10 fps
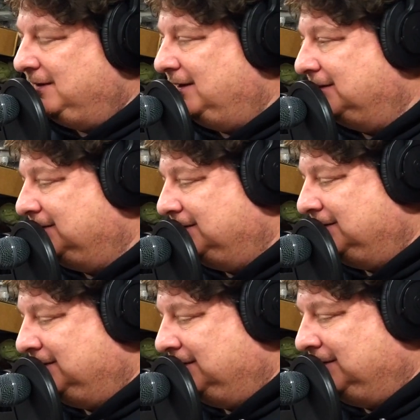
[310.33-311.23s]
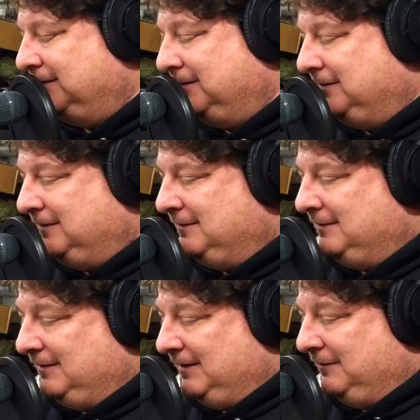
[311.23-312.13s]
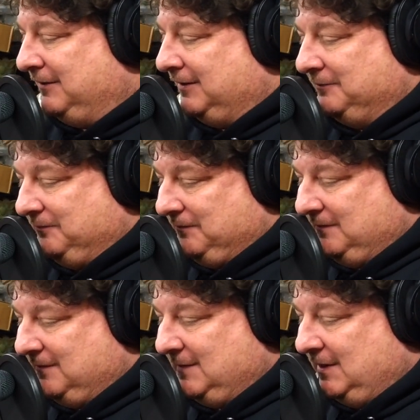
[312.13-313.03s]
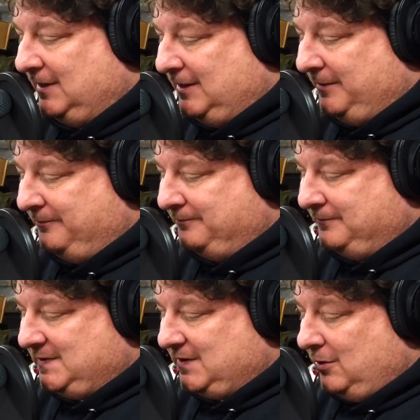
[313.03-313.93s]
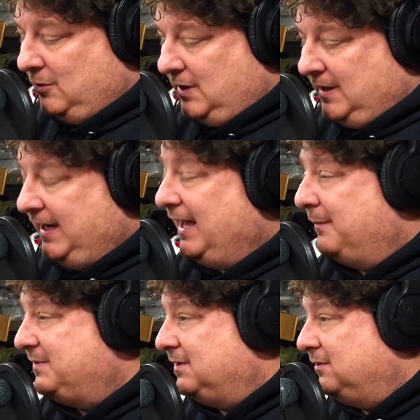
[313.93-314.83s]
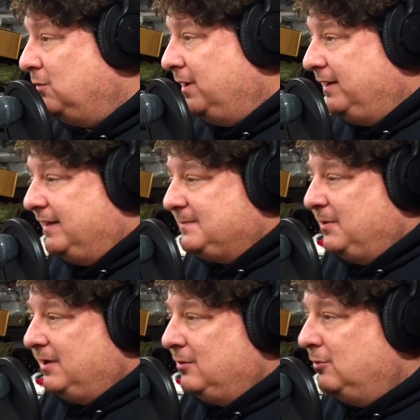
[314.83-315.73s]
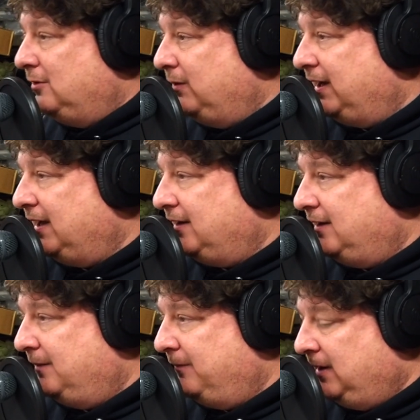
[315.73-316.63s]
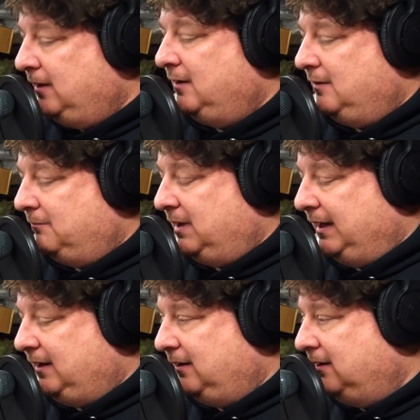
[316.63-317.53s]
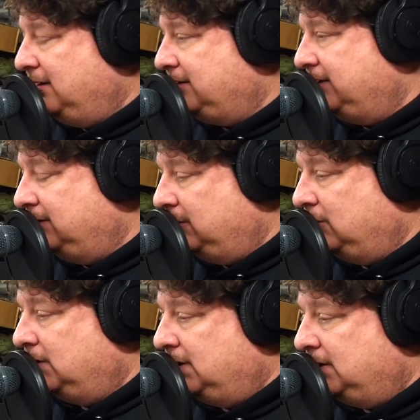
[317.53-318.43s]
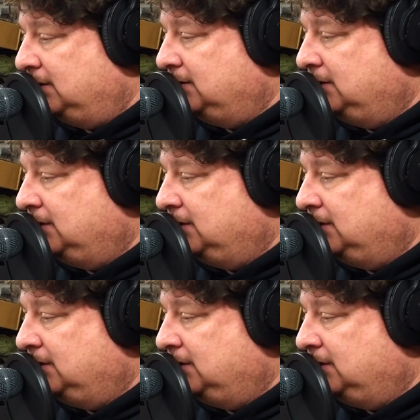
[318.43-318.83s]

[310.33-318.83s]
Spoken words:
Facts. Anyway. Episode 20. That's pretty cool. We got Mike here to